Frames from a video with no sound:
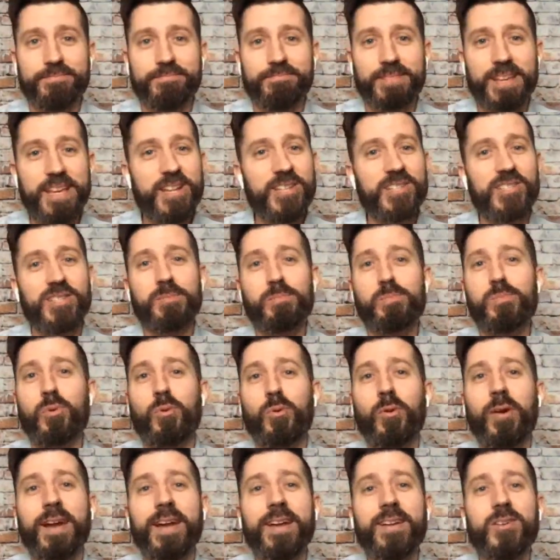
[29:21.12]
It is a
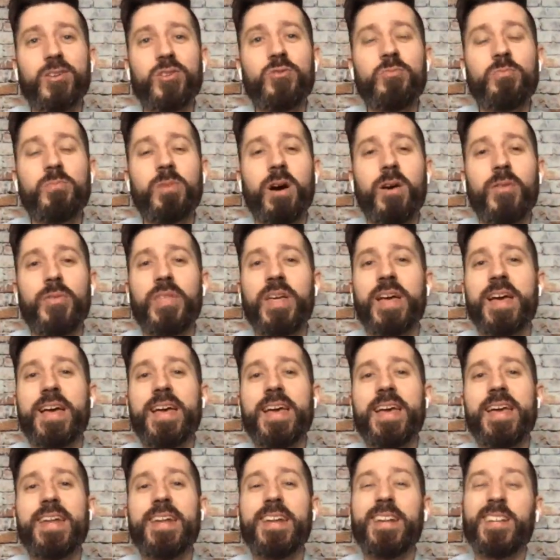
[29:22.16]
brand new month
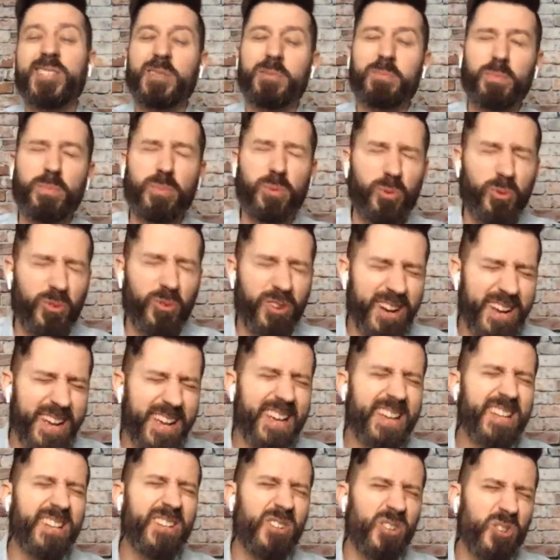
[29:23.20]
and it is a
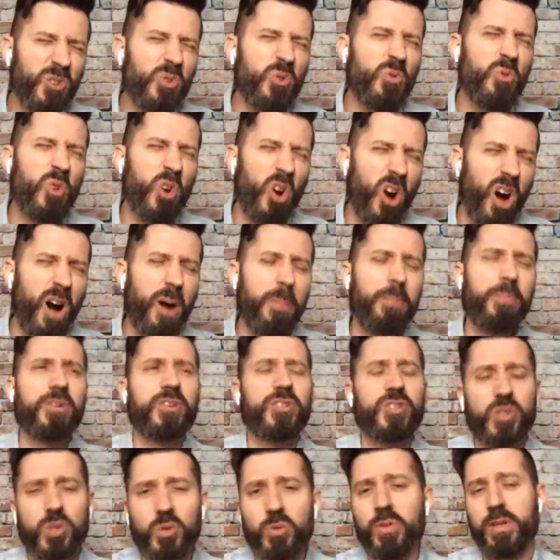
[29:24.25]
brand new
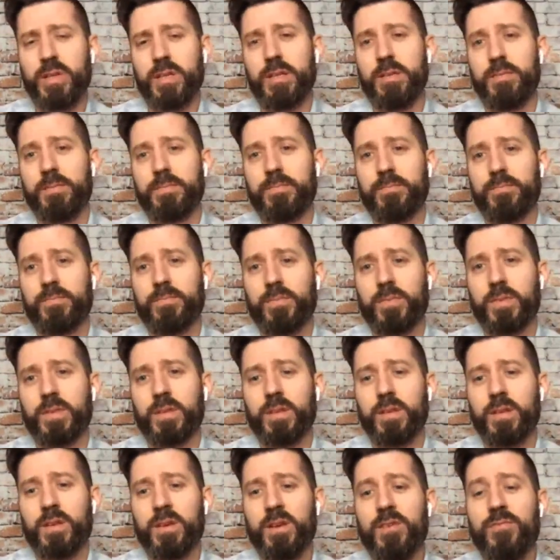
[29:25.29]
opportunity
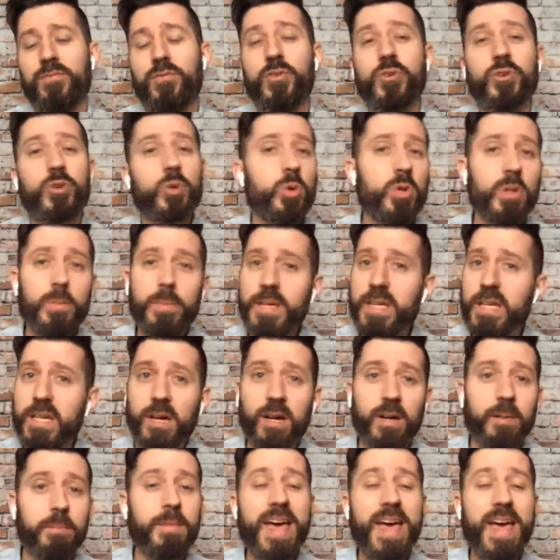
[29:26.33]
for you to
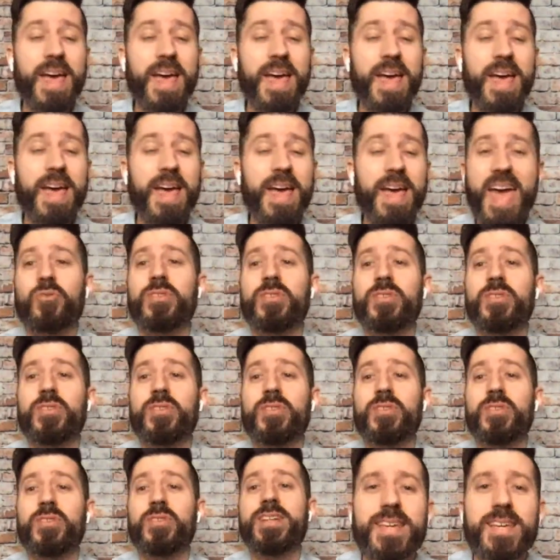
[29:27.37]
become
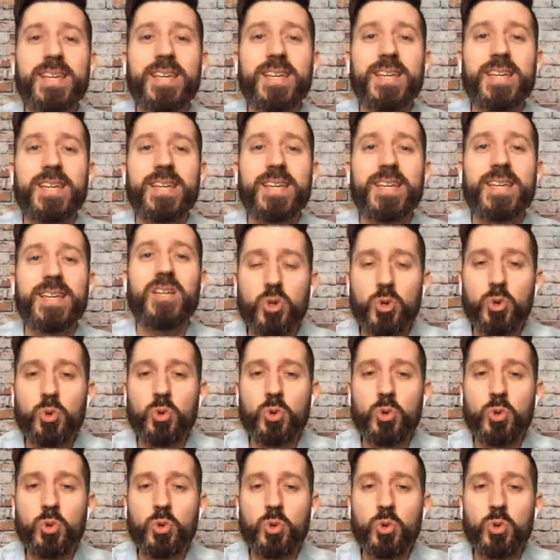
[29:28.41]
everything
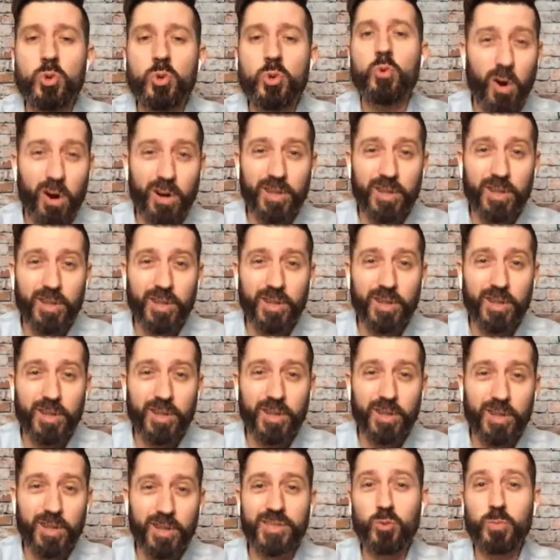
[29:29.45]
you
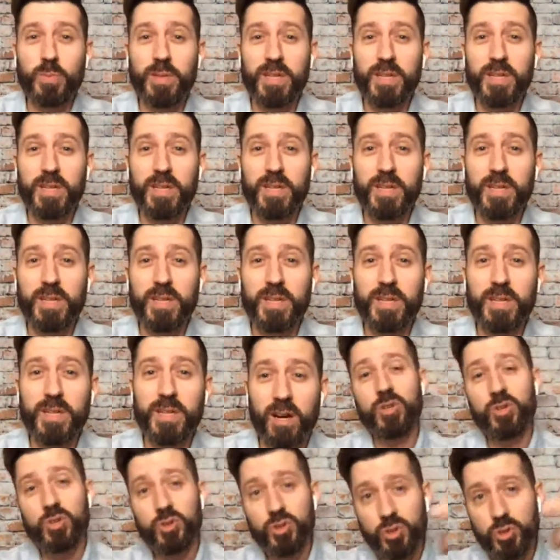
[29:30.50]
want to
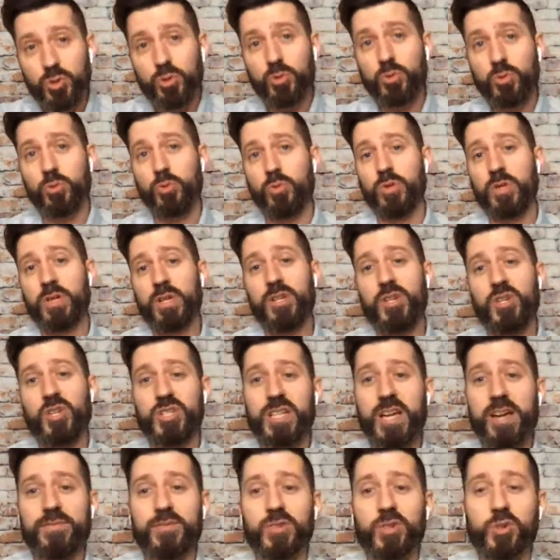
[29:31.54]
become. You
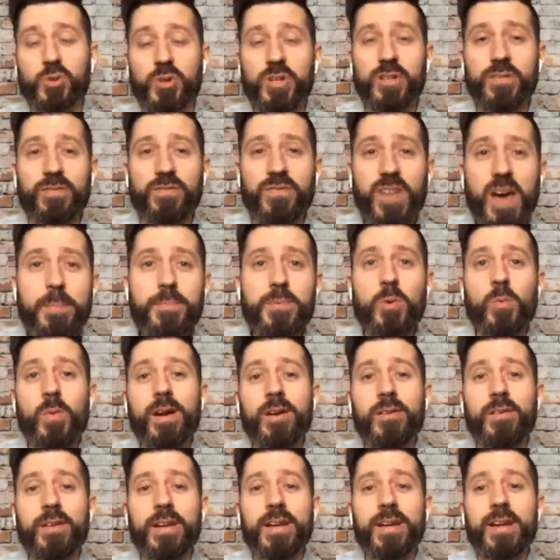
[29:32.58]
just have to treat
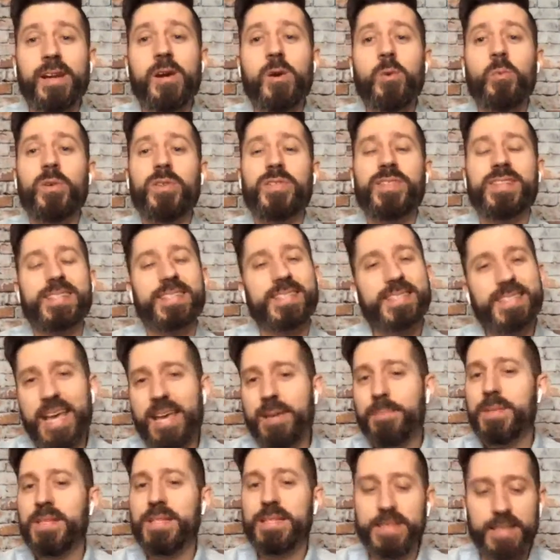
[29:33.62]
February with the
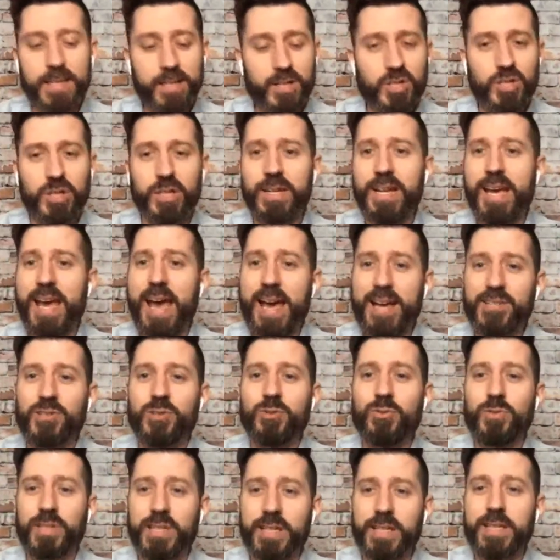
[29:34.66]
same intention as
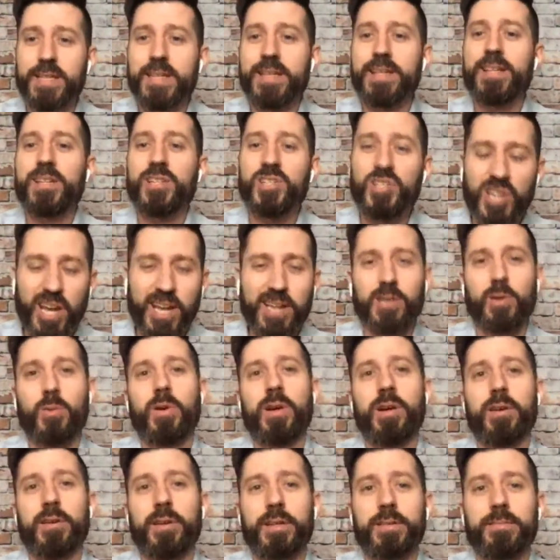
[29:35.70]
you did
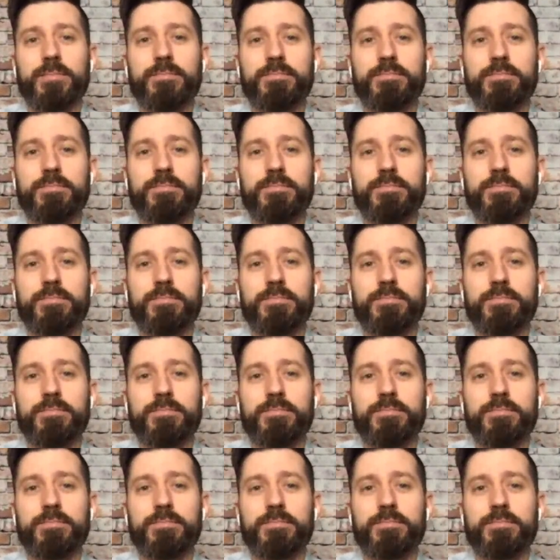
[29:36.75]
January.